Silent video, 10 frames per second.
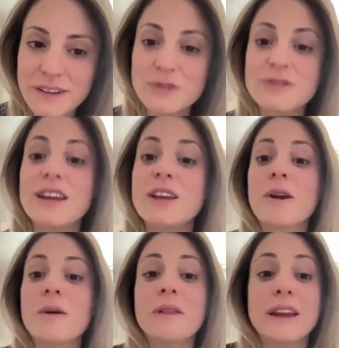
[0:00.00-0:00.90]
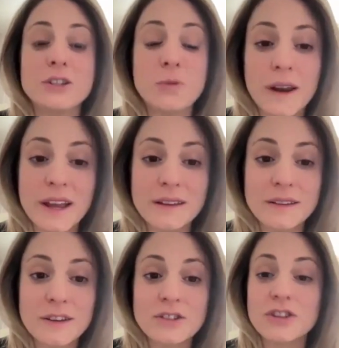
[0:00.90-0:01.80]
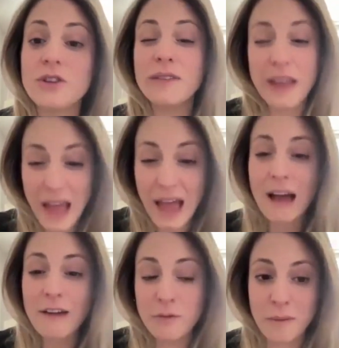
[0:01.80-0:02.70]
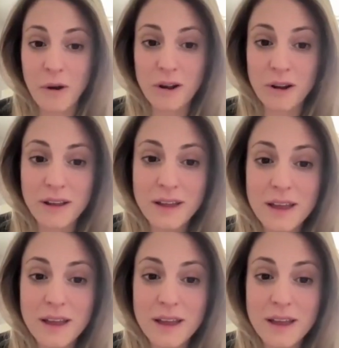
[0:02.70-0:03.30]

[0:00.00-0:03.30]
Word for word: You say you want to play twenty. So you're at the okay. halfway mark.